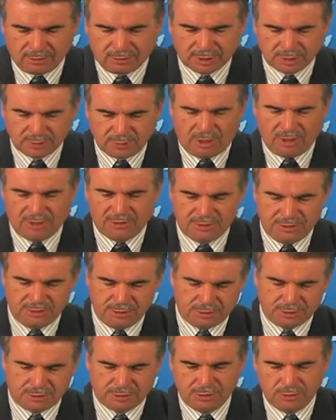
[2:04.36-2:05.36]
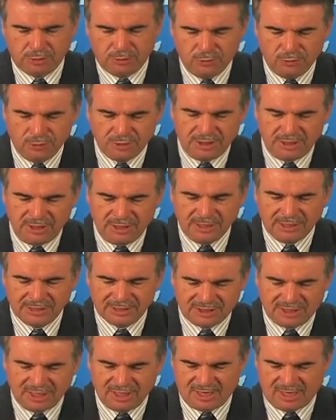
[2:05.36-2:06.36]
correspondent, Udi
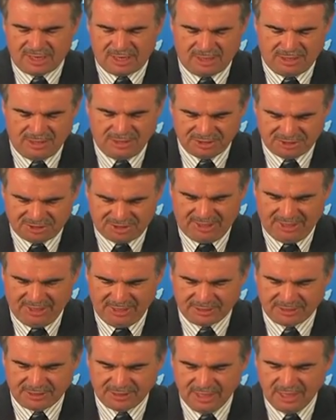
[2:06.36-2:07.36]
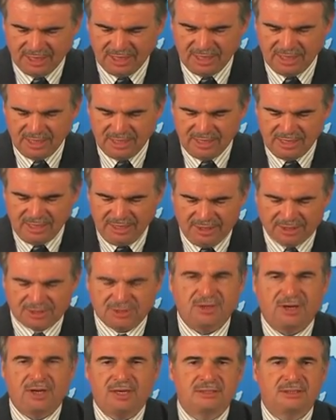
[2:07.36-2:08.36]
Segal, said,
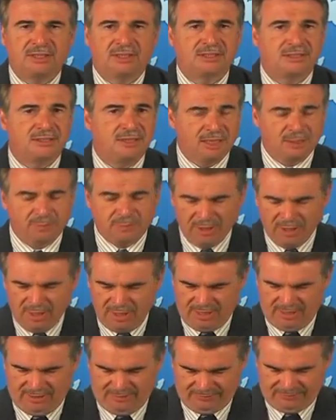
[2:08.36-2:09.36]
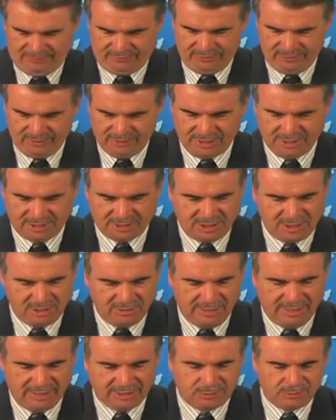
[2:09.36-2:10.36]
Israel does not believe that the
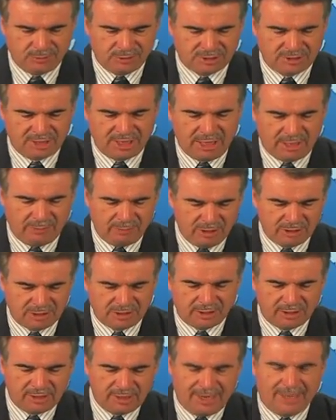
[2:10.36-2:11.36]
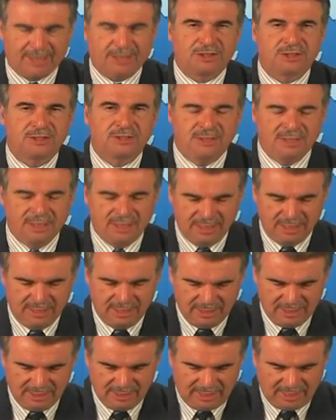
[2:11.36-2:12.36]
US will take military action
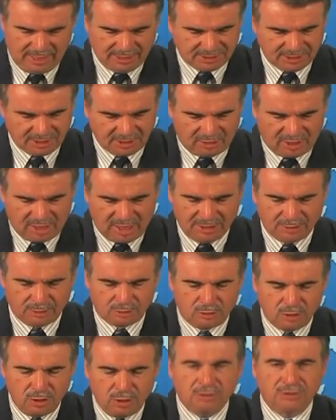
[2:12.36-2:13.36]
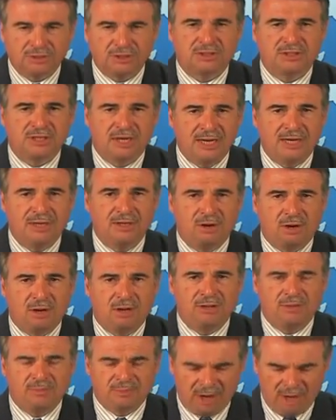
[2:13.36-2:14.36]
as Iran closes in
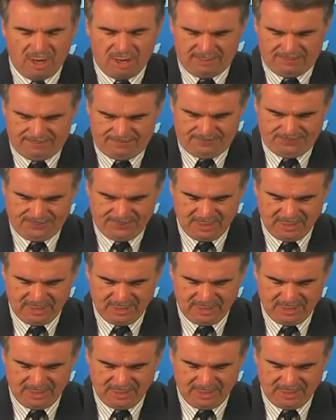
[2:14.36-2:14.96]
on the bomb.